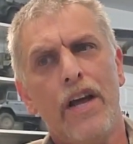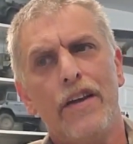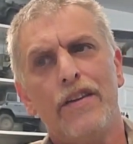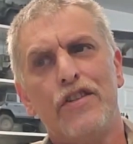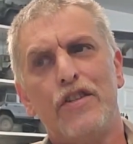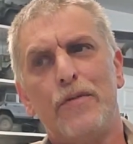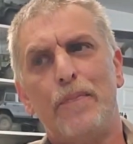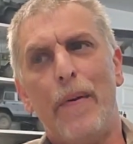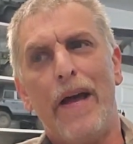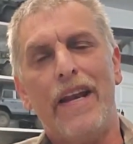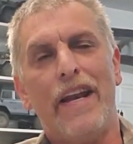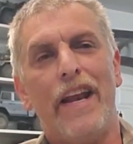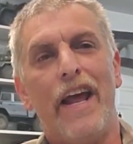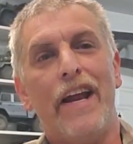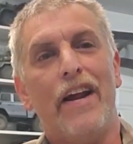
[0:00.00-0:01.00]

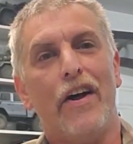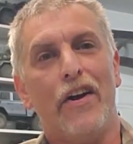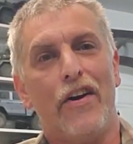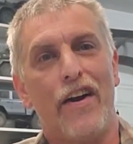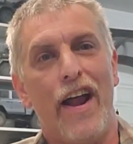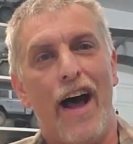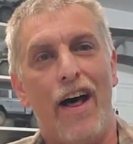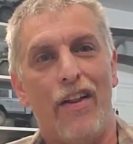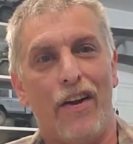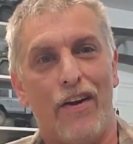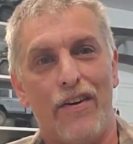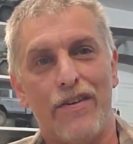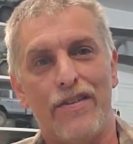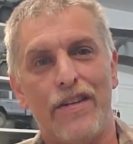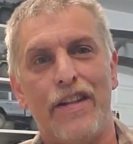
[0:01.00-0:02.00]
spending
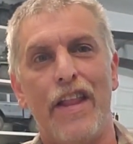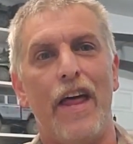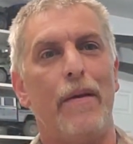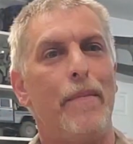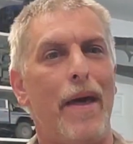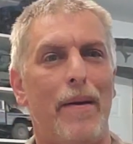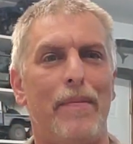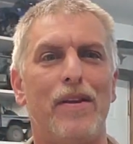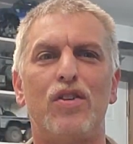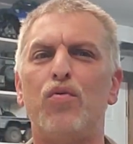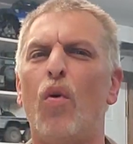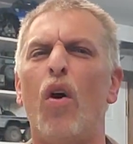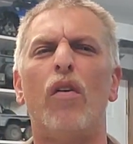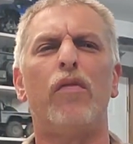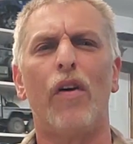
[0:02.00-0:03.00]
$800 and then maybe
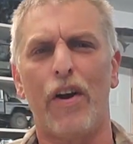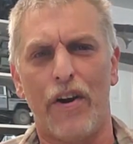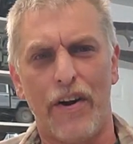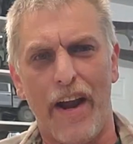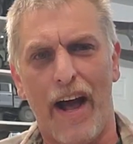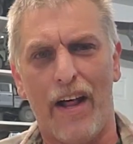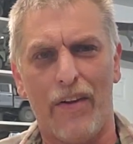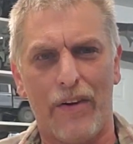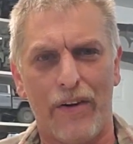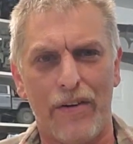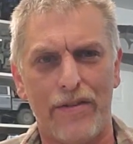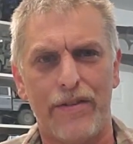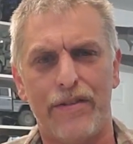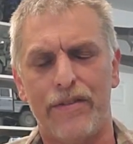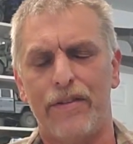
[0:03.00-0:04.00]

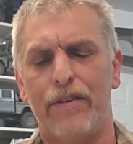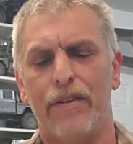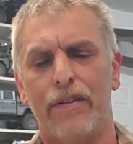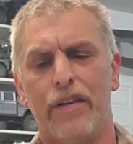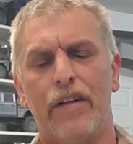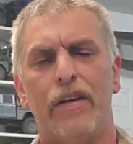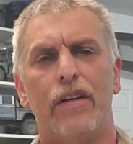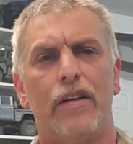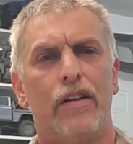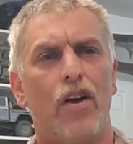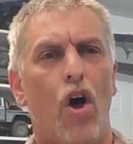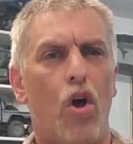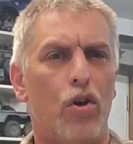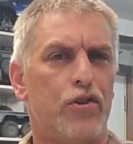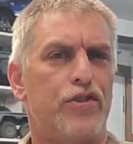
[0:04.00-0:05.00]
$1,200
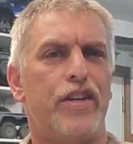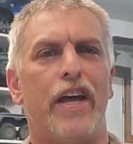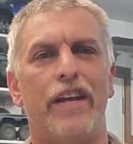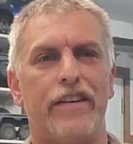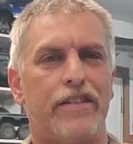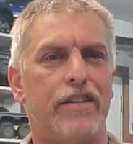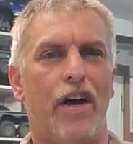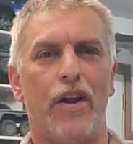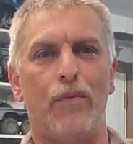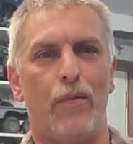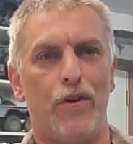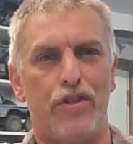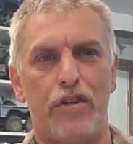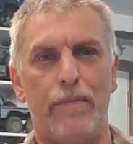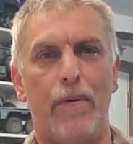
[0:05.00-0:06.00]
all said and done
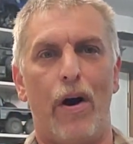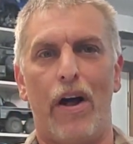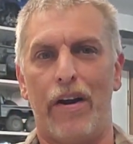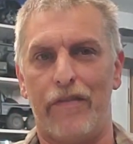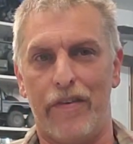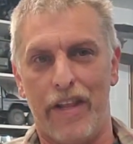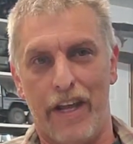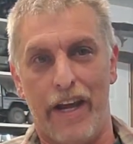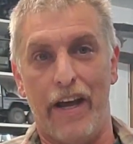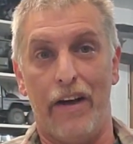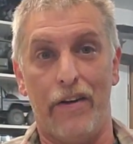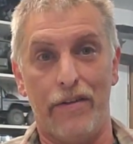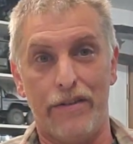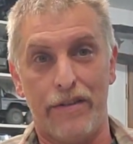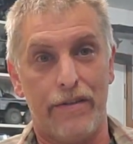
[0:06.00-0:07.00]
once you bought everything
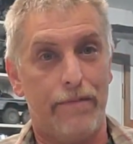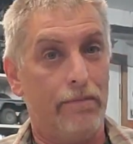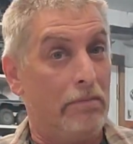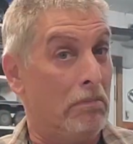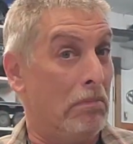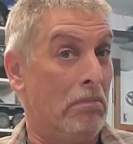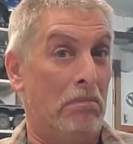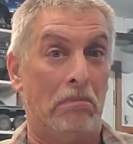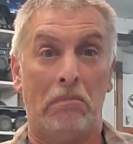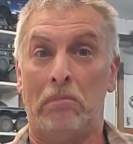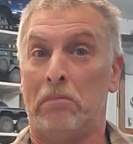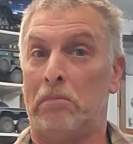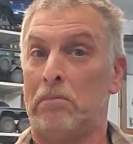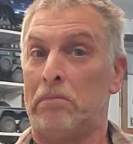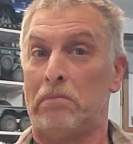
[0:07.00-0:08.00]
else,
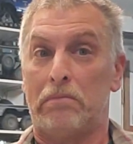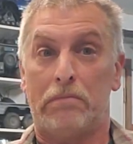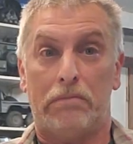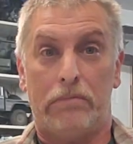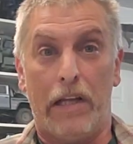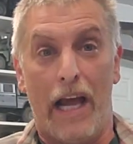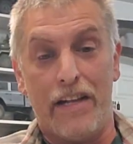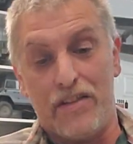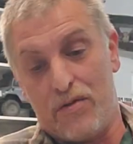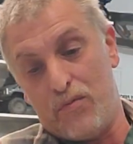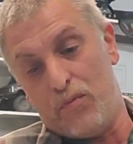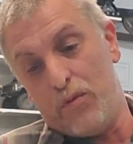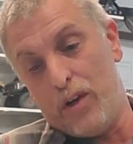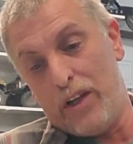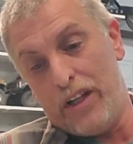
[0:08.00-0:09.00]
that's
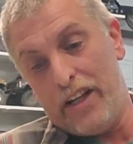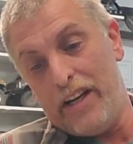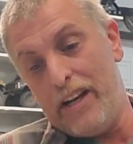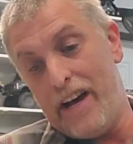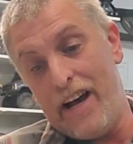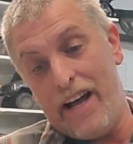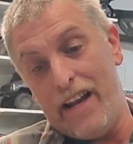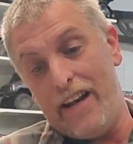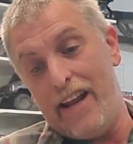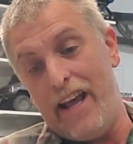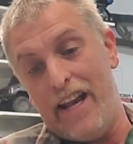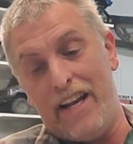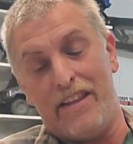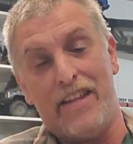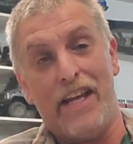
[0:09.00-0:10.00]
really not
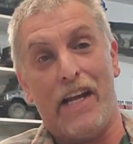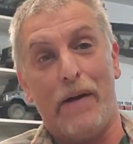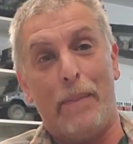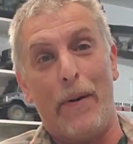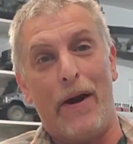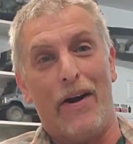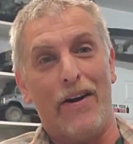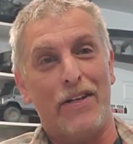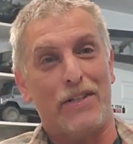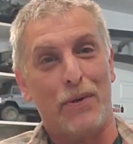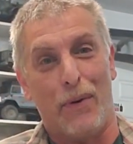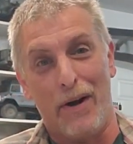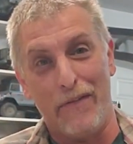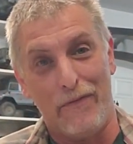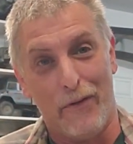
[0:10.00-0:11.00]
anything compared to
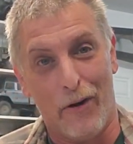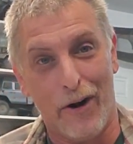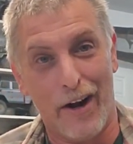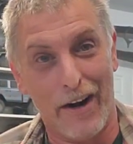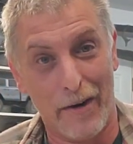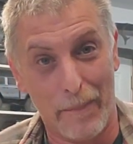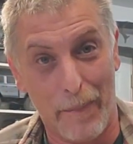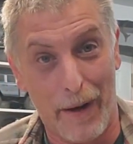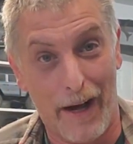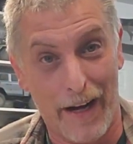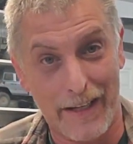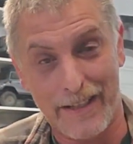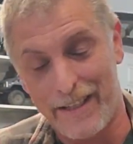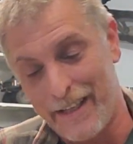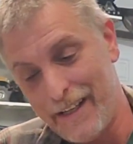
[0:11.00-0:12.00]

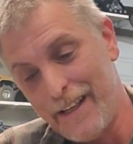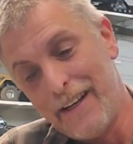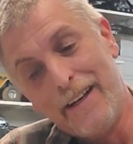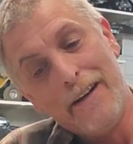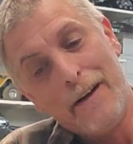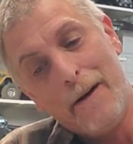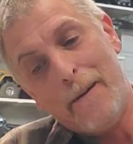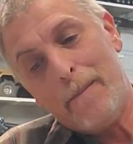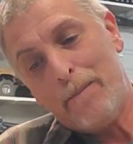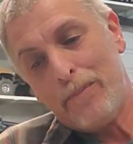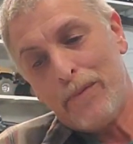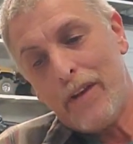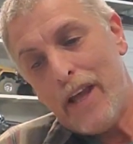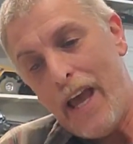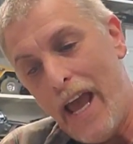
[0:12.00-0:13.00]
$2,400.
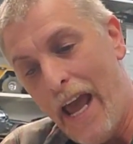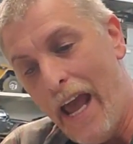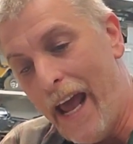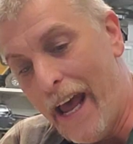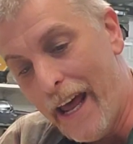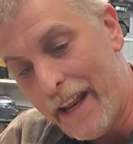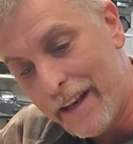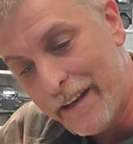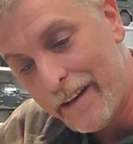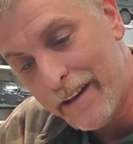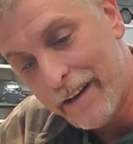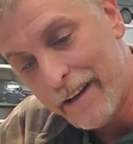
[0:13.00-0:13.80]
And